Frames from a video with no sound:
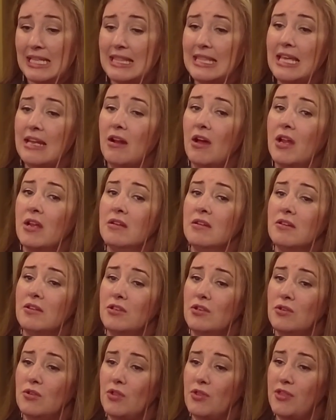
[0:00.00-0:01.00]
Then on
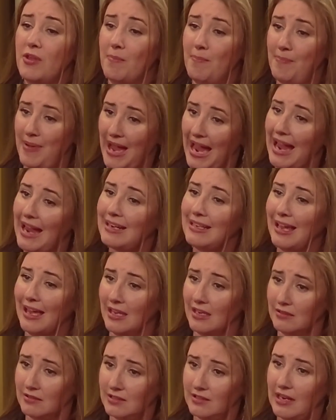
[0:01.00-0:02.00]
the back
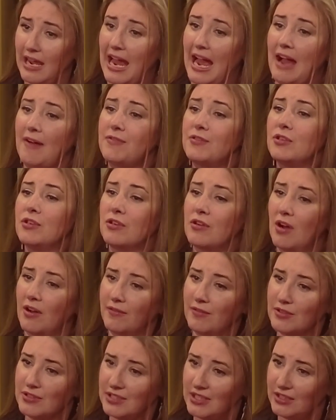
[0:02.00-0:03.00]
end, after
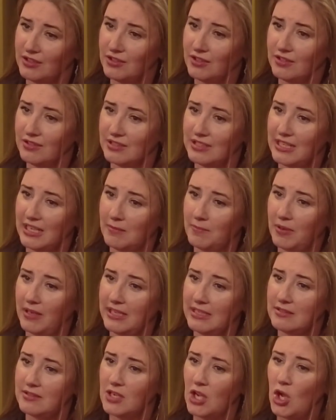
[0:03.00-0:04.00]
conversations take
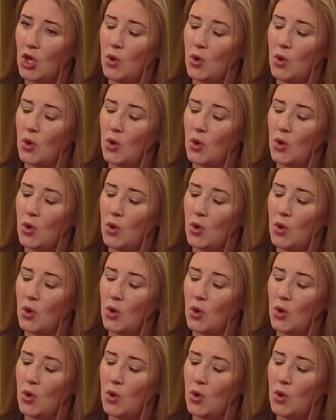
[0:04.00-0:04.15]
place,